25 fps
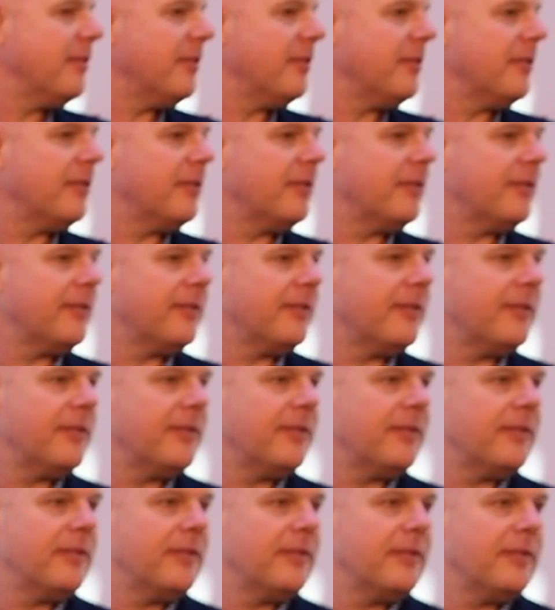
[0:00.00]

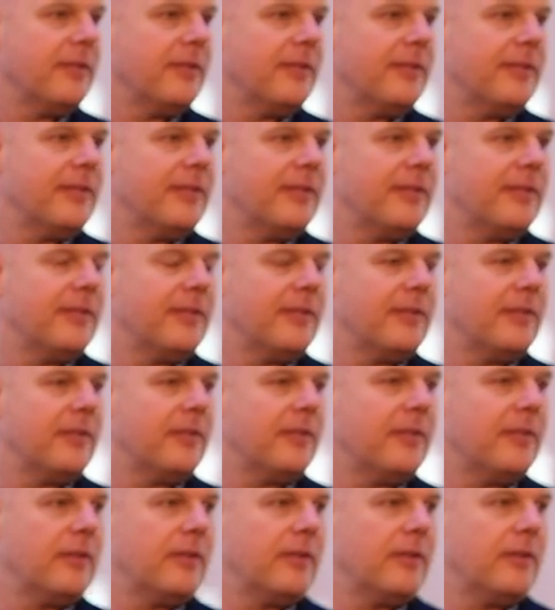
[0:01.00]

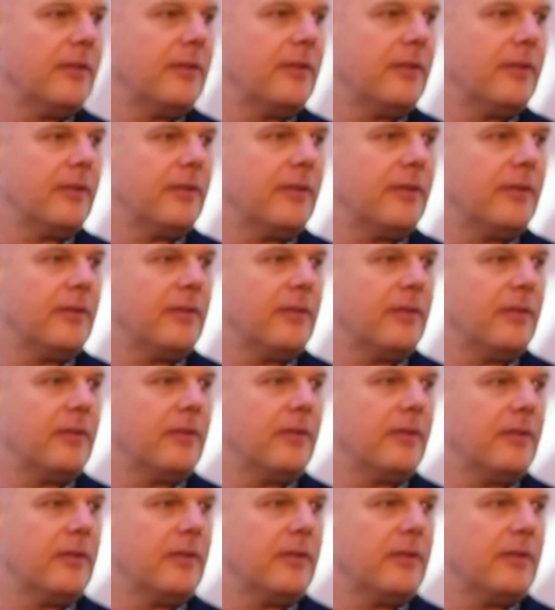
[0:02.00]

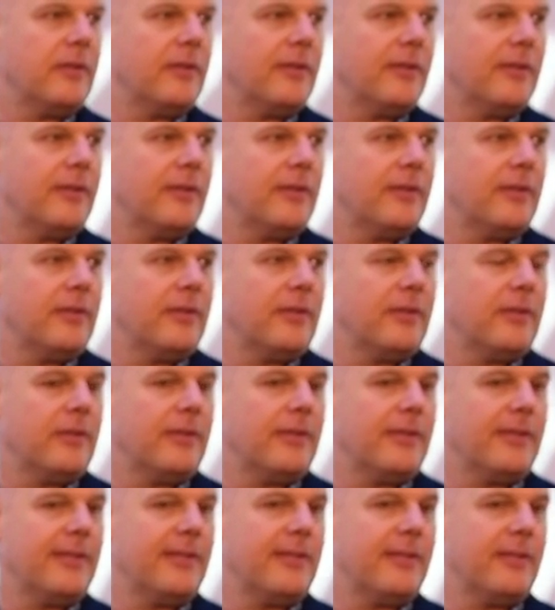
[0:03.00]

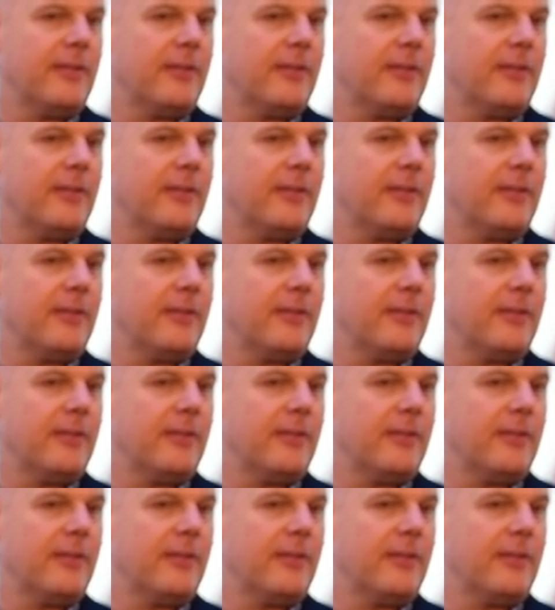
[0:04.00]
This person isn't speaking.